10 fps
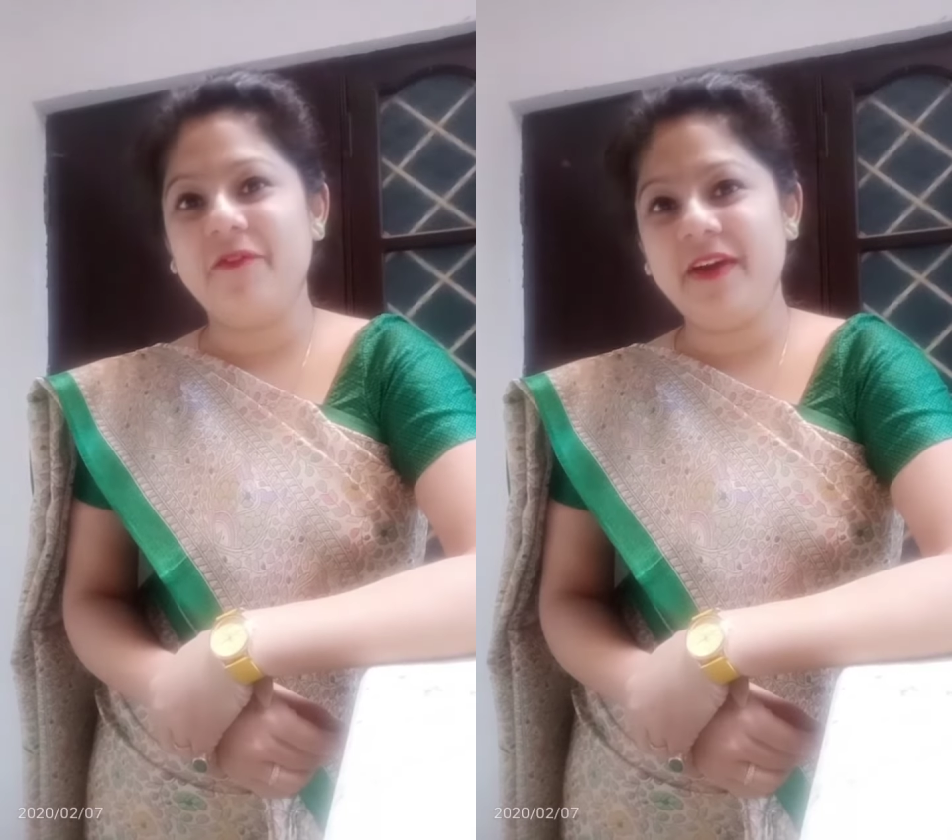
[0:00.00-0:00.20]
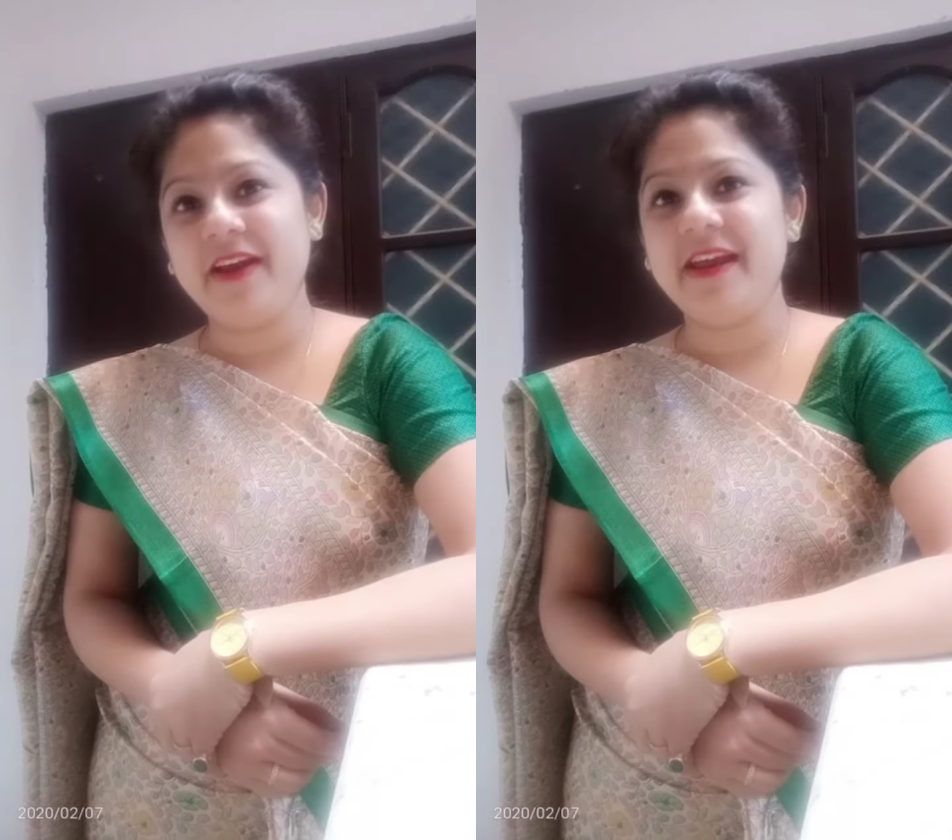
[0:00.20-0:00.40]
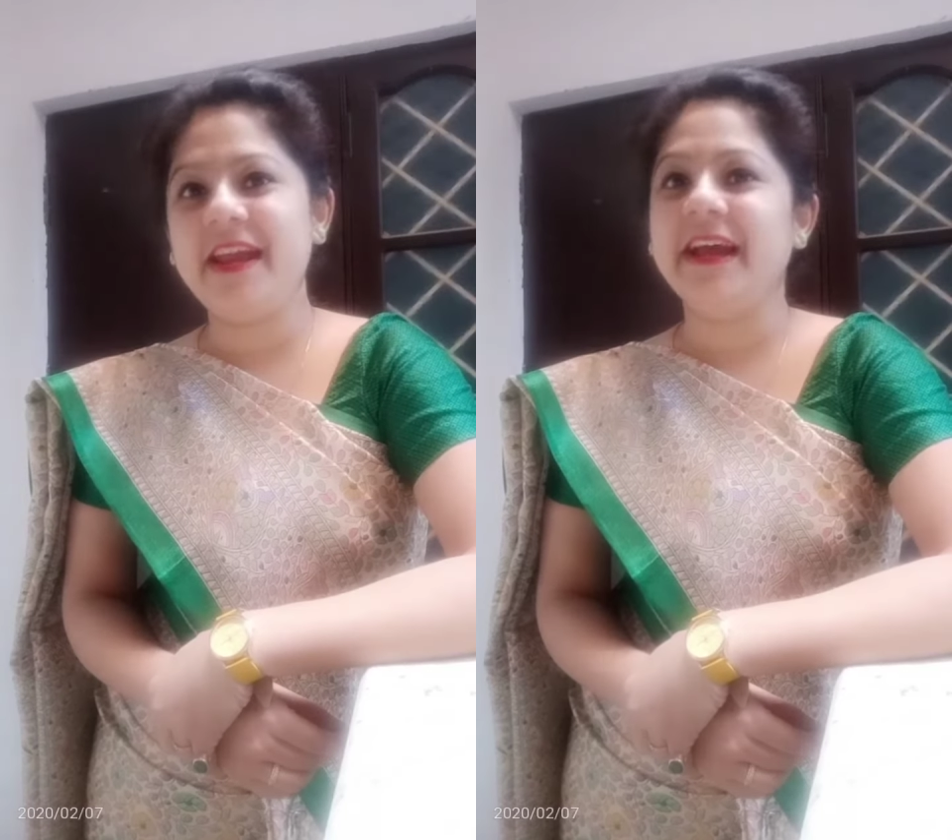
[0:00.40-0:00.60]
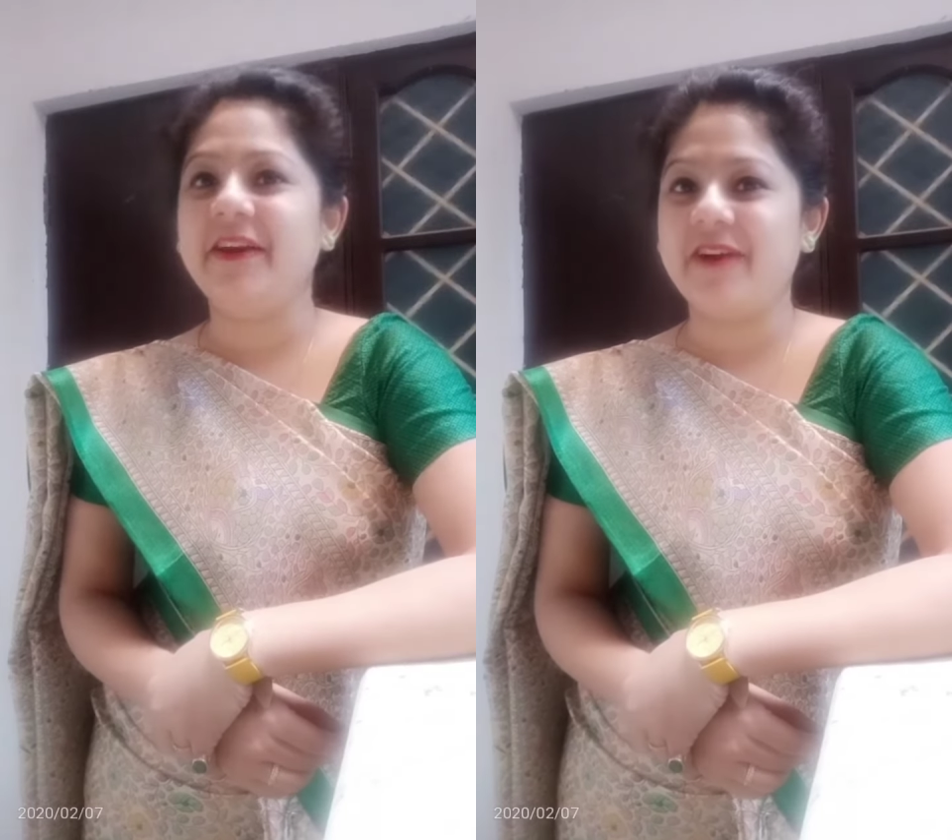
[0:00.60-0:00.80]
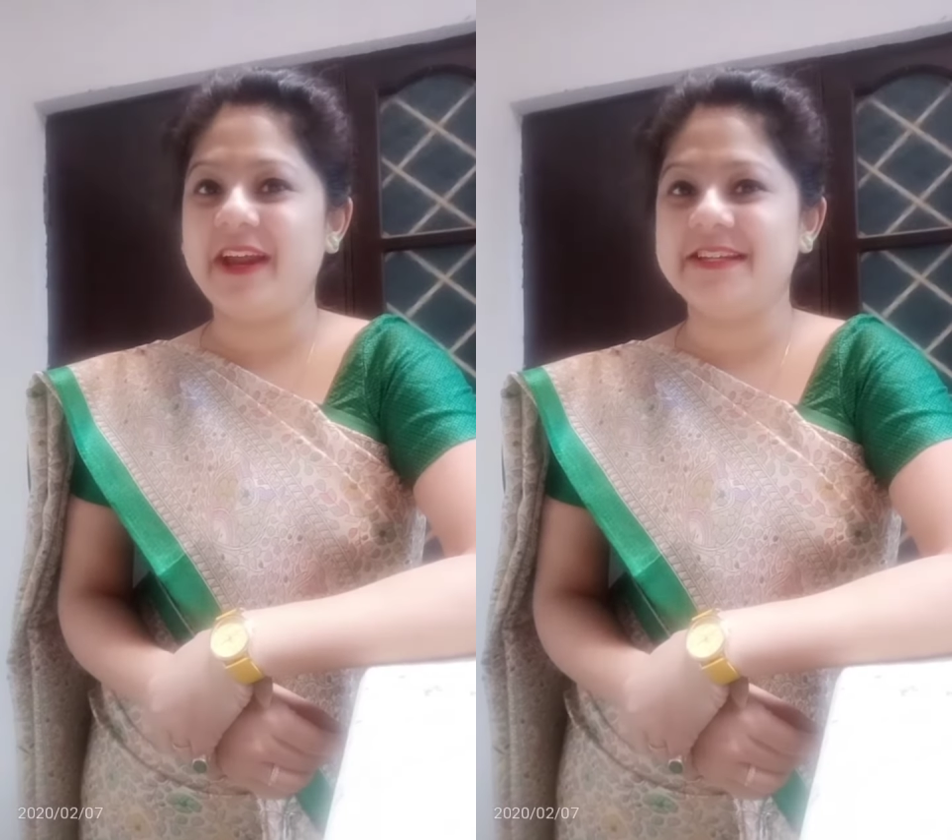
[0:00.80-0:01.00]
very
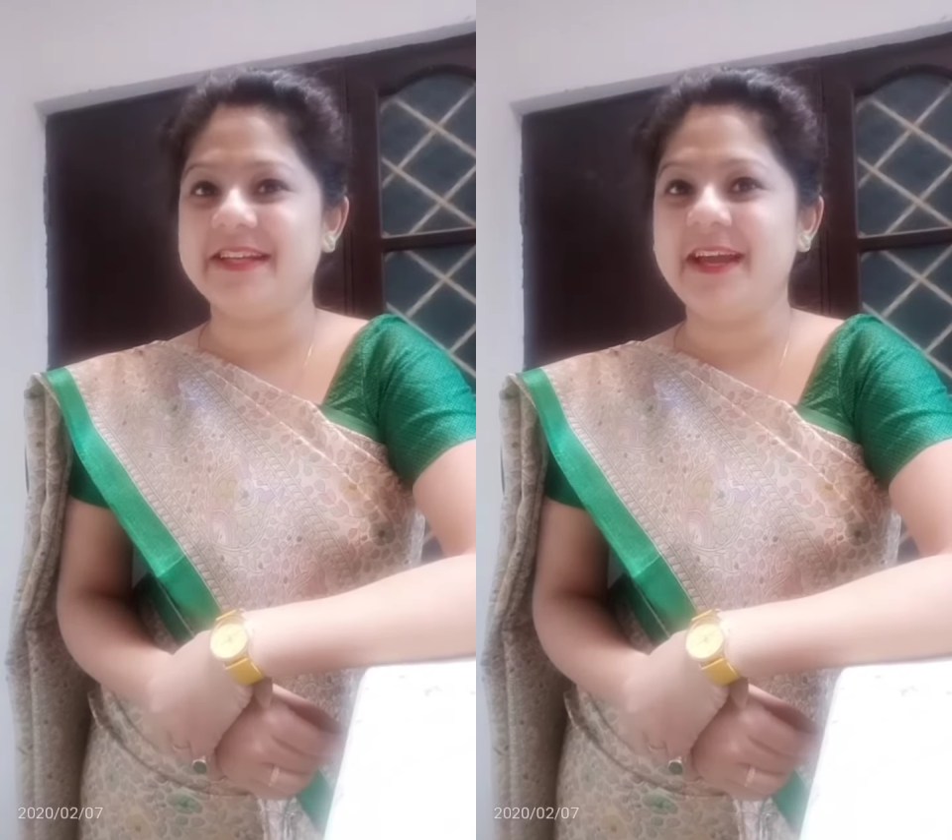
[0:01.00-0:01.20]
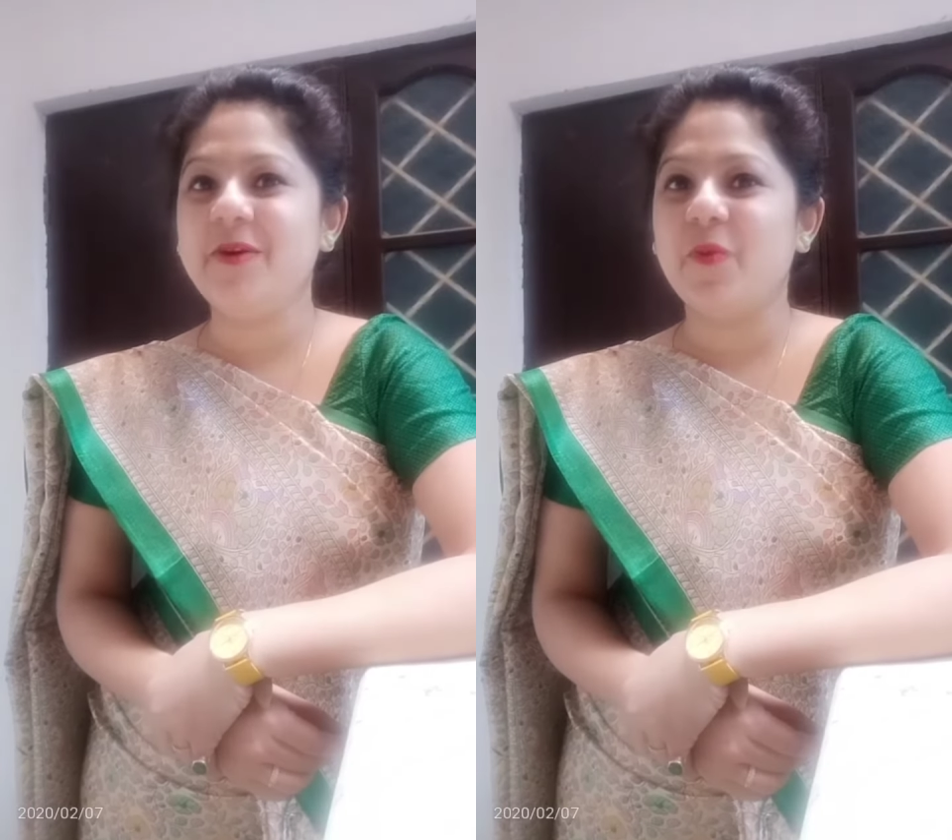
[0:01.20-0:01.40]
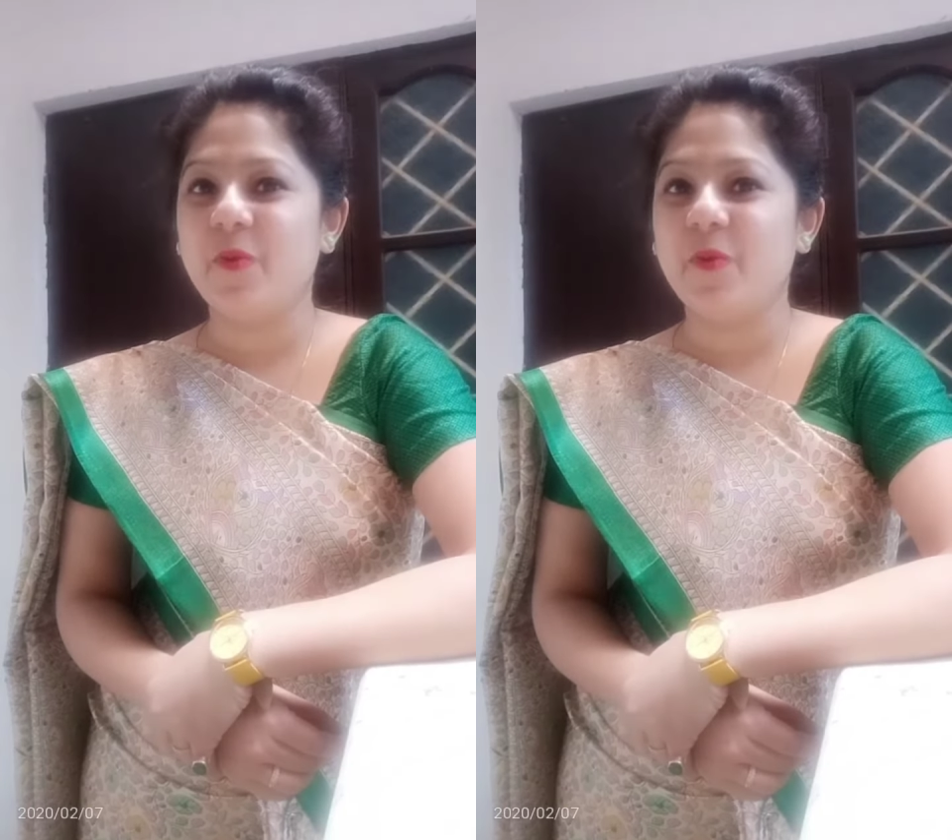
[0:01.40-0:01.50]
great day